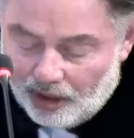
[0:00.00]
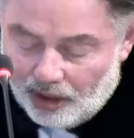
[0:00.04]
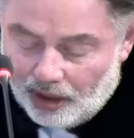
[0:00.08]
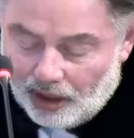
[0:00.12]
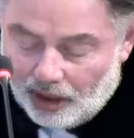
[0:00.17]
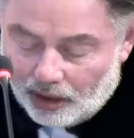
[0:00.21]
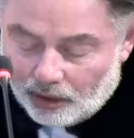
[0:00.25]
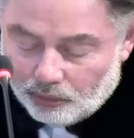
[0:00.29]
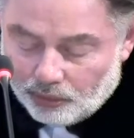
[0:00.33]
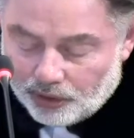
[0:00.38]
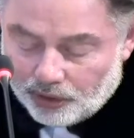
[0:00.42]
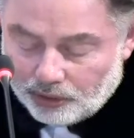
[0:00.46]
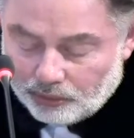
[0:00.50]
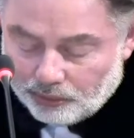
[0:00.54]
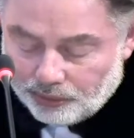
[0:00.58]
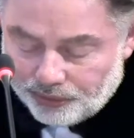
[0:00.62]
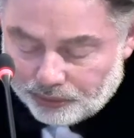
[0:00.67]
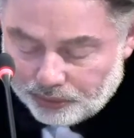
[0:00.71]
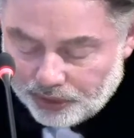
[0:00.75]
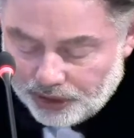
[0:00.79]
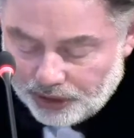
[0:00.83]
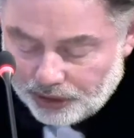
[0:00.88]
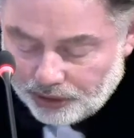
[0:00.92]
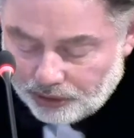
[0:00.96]
And when I was
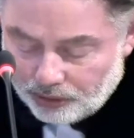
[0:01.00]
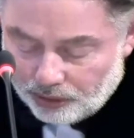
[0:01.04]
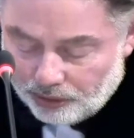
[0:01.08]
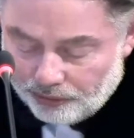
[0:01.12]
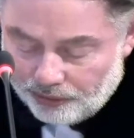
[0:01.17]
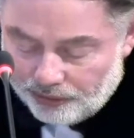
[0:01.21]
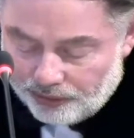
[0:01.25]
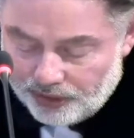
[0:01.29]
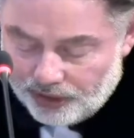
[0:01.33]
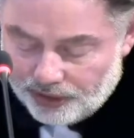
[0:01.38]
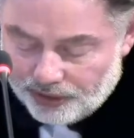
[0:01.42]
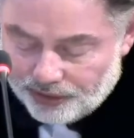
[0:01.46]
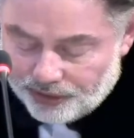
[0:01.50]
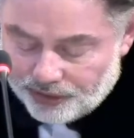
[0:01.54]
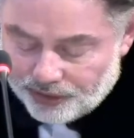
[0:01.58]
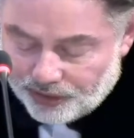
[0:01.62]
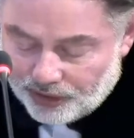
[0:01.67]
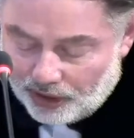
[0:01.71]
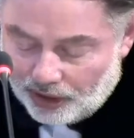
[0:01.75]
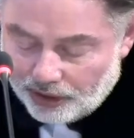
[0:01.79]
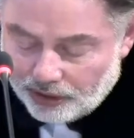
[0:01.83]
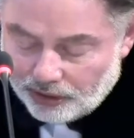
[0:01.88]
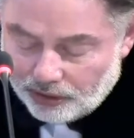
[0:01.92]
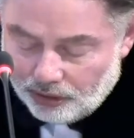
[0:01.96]
reading your thesis,
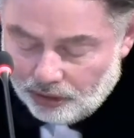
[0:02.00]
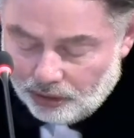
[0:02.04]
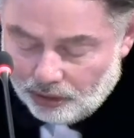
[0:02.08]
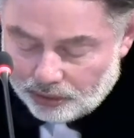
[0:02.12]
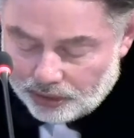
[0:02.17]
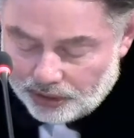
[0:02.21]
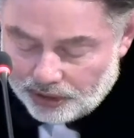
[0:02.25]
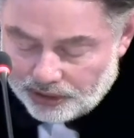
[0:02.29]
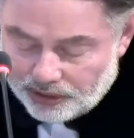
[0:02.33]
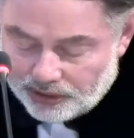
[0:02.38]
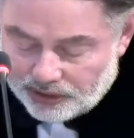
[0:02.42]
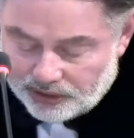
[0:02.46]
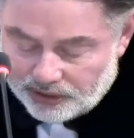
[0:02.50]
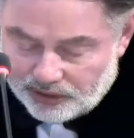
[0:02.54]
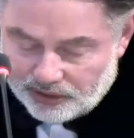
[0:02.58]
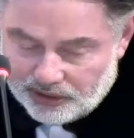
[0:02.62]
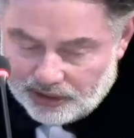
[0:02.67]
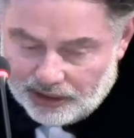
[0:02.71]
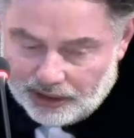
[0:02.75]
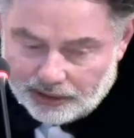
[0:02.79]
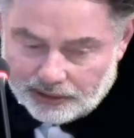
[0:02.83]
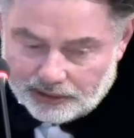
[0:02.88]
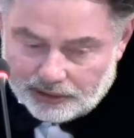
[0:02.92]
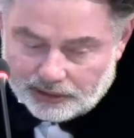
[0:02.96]
I noted
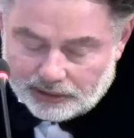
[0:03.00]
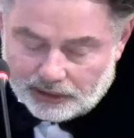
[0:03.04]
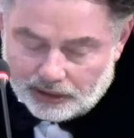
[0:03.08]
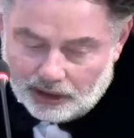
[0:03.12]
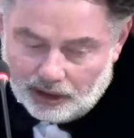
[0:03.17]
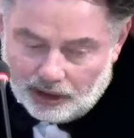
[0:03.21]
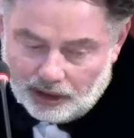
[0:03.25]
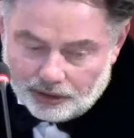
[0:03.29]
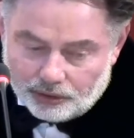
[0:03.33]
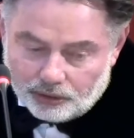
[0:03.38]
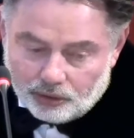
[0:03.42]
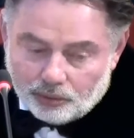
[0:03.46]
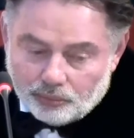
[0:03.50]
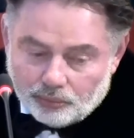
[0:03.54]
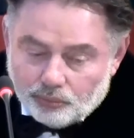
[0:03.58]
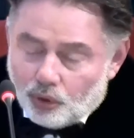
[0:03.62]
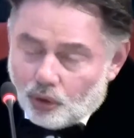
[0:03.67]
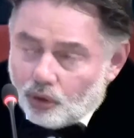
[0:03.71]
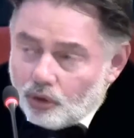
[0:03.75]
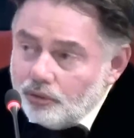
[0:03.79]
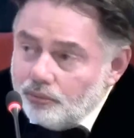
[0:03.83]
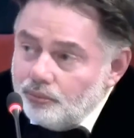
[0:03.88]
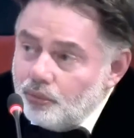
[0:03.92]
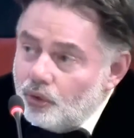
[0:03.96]
that I got
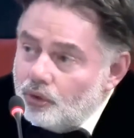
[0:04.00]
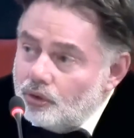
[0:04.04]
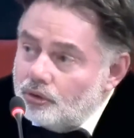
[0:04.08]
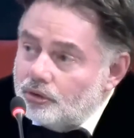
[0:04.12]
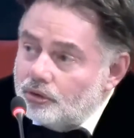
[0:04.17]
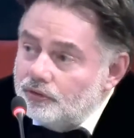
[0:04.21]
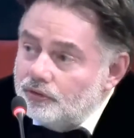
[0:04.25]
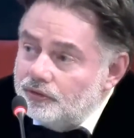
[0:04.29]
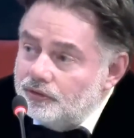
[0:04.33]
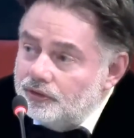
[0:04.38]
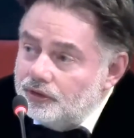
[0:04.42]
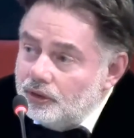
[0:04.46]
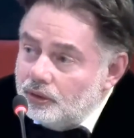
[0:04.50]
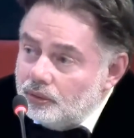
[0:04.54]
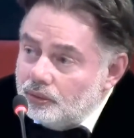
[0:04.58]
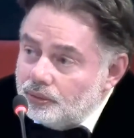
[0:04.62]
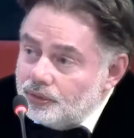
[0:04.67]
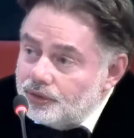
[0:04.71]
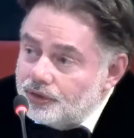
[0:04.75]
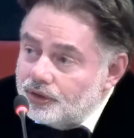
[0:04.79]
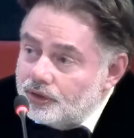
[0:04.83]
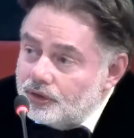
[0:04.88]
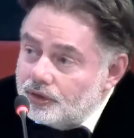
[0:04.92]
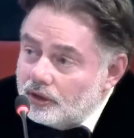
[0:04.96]
more and more
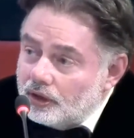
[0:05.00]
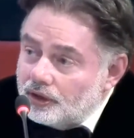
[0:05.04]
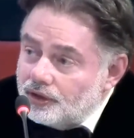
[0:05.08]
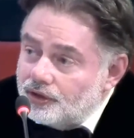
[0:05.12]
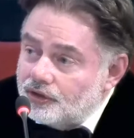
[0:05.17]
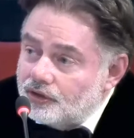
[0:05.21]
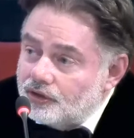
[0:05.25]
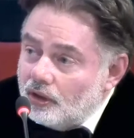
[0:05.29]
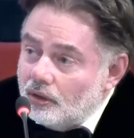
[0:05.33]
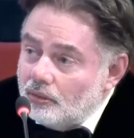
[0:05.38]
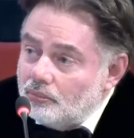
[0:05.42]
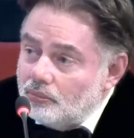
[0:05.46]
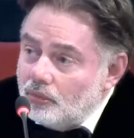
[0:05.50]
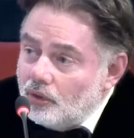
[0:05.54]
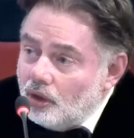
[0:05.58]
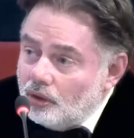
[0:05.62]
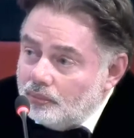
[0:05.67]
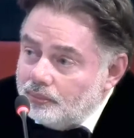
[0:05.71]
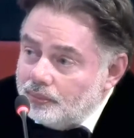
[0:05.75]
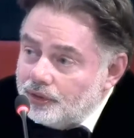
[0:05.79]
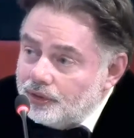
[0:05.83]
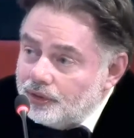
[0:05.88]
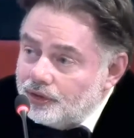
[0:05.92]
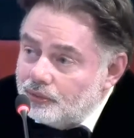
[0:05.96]
confused at some
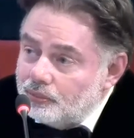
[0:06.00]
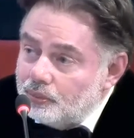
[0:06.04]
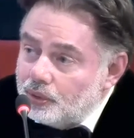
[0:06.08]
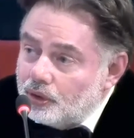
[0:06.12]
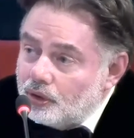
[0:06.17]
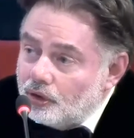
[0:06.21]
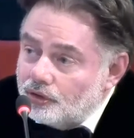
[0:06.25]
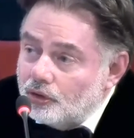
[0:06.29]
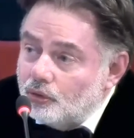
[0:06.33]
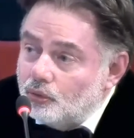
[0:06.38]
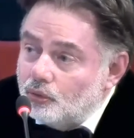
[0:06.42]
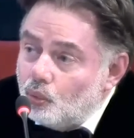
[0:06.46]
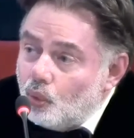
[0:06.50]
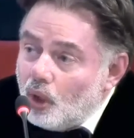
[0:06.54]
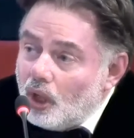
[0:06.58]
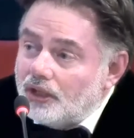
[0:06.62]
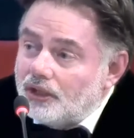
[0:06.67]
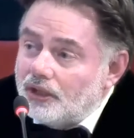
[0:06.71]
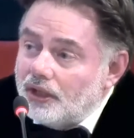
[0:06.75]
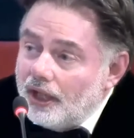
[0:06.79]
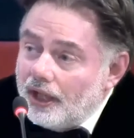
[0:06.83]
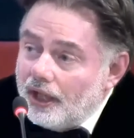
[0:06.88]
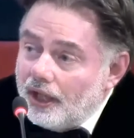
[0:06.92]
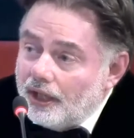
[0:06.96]
moments, because on
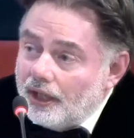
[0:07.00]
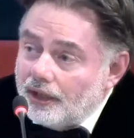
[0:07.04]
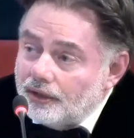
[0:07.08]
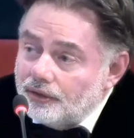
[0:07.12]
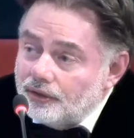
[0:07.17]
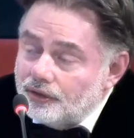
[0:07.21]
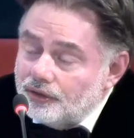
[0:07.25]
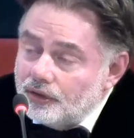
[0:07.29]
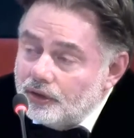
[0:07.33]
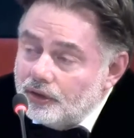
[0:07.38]
one hand,